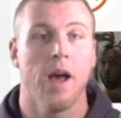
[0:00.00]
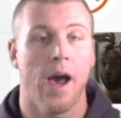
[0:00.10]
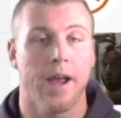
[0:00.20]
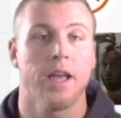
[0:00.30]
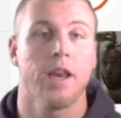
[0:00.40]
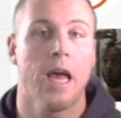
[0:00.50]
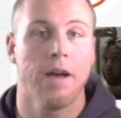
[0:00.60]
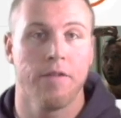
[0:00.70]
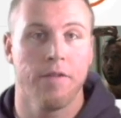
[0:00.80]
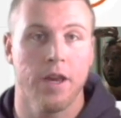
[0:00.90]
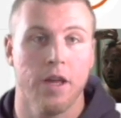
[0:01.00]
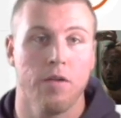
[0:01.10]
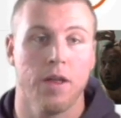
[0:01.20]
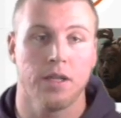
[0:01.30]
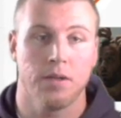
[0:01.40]
I can have a
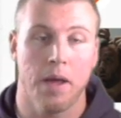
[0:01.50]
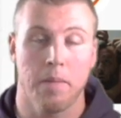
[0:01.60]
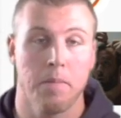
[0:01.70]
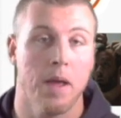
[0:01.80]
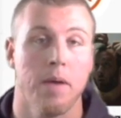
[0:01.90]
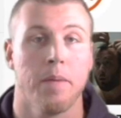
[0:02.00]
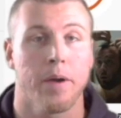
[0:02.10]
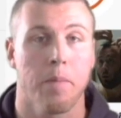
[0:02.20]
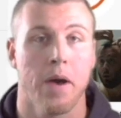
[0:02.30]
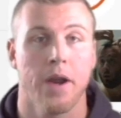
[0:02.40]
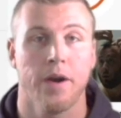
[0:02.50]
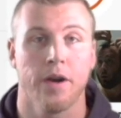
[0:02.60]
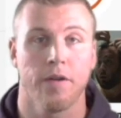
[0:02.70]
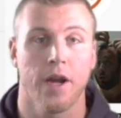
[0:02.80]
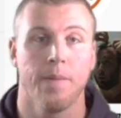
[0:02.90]
video that's, maybe I'm a
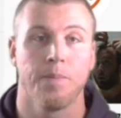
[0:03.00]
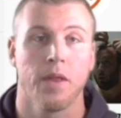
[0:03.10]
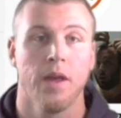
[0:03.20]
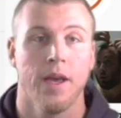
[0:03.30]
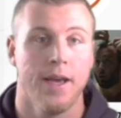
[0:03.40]
competitor, right?